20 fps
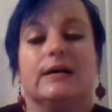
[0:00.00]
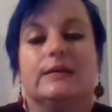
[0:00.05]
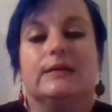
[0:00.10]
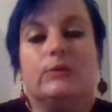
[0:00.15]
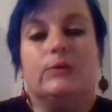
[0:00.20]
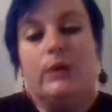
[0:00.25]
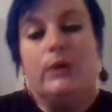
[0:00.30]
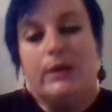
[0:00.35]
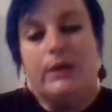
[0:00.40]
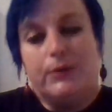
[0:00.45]

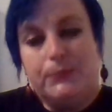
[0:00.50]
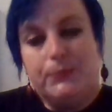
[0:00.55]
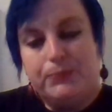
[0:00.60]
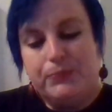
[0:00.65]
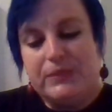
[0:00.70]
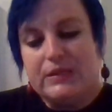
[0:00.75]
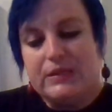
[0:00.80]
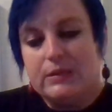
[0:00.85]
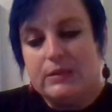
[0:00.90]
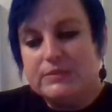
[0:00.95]
Well,
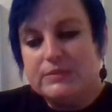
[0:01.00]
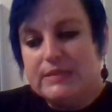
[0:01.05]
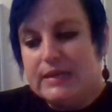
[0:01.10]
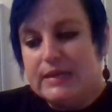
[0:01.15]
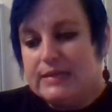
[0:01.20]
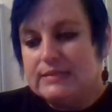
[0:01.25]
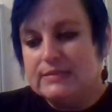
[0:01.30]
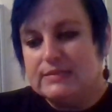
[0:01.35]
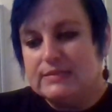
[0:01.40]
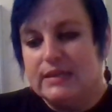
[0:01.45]
I'm
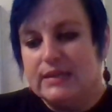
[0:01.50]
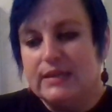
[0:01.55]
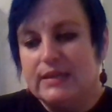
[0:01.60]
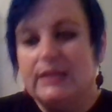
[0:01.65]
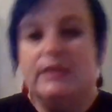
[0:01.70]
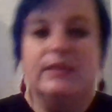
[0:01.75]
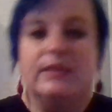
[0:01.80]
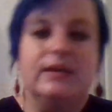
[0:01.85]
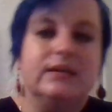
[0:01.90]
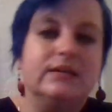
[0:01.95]
sad to
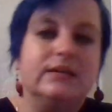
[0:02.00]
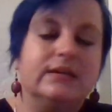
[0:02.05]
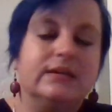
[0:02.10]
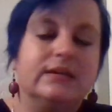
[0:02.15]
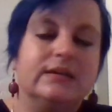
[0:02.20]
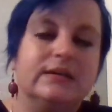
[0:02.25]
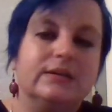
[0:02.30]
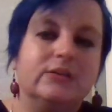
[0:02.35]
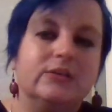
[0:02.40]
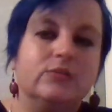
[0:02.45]
say that
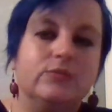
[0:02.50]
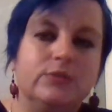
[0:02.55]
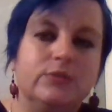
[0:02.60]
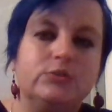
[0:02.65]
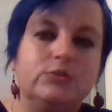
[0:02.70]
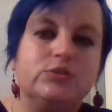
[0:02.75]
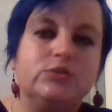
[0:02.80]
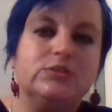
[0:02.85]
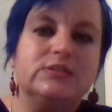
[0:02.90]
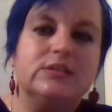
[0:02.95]

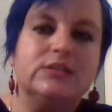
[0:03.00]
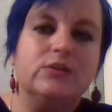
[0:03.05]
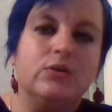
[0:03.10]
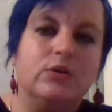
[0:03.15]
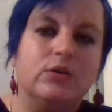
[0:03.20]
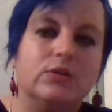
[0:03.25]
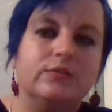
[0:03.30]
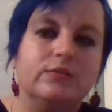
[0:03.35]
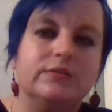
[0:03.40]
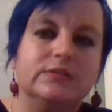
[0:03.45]
Confucius and
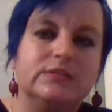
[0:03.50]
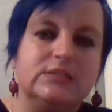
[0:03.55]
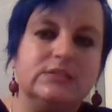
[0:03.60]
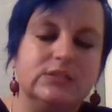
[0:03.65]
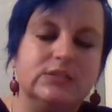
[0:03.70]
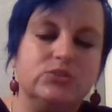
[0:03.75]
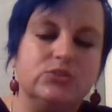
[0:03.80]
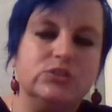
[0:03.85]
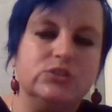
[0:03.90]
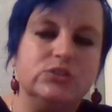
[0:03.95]
all of his
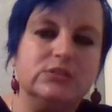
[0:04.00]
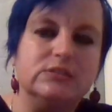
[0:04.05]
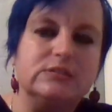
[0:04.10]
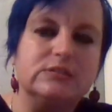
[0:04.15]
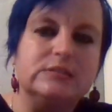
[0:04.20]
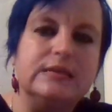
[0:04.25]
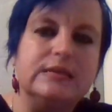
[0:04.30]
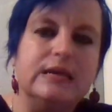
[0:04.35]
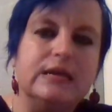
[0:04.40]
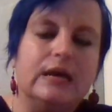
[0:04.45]

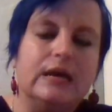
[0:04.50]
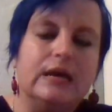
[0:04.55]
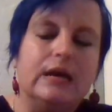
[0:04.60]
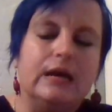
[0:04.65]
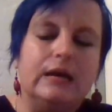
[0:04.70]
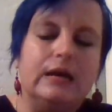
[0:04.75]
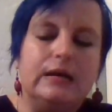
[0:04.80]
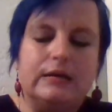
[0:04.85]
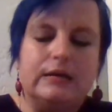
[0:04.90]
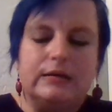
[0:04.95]
teachings
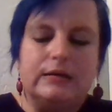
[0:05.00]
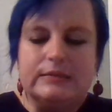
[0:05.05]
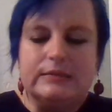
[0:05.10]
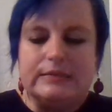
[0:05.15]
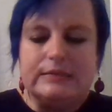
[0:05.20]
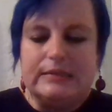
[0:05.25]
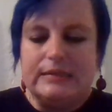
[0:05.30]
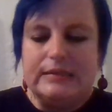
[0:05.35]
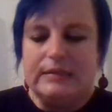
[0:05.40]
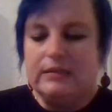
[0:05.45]

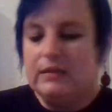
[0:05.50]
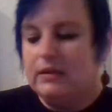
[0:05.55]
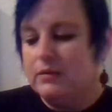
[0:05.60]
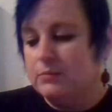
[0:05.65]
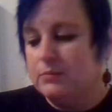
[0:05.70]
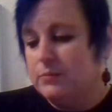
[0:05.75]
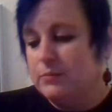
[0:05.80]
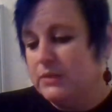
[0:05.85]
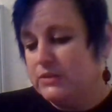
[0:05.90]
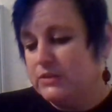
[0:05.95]
kind of got a
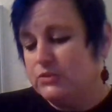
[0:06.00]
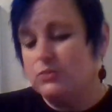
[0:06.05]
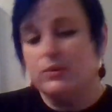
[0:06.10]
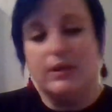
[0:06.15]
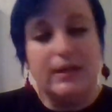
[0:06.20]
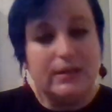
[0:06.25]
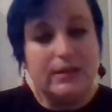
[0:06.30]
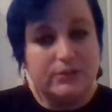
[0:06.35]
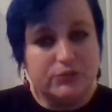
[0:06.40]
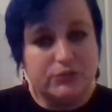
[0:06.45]
mixed
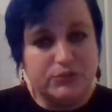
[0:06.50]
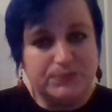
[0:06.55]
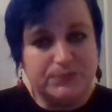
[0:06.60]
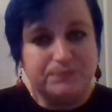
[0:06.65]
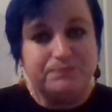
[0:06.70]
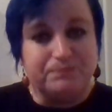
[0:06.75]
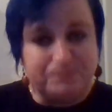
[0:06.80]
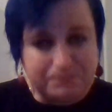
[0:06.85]
reaction.